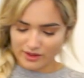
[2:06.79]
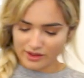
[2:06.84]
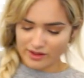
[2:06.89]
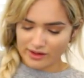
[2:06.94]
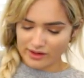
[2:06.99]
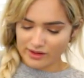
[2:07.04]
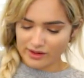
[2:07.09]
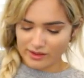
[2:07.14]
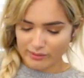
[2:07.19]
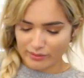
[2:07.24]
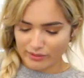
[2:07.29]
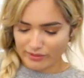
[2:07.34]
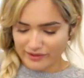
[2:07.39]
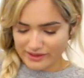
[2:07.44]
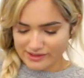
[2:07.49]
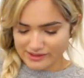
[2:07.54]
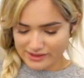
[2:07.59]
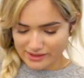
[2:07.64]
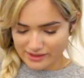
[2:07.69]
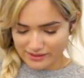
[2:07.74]
Look at her
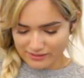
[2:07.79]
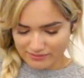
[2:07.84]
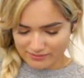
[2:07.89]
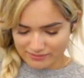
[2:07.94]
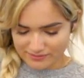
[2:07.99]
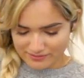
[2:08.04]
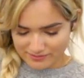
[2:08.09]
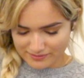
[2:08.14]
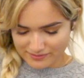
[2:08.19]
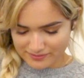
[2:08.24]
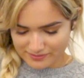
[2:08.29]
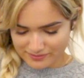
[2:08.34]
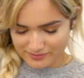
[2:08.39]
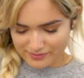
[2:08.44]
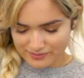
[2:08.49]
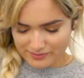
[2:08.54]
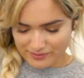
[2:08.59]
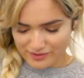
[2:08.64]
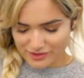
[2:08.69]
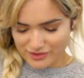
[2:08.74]
improvising.
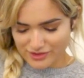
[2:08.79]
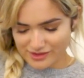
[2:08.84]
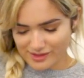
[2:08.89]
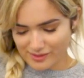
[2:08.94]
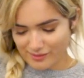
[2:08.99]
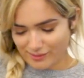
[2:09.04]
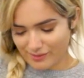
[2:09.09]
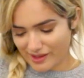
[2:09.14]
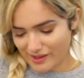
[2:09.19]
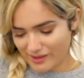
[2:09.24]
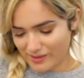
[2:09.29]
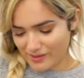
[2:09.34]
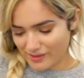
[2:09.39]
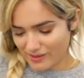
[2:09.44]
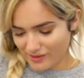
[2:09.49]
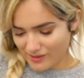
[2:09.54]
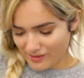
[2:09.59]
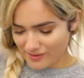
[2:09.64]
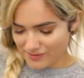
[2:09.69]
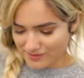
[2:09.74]
She's a
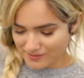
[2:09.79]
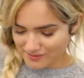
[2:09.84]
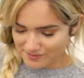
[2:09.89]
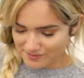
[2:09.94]
baker.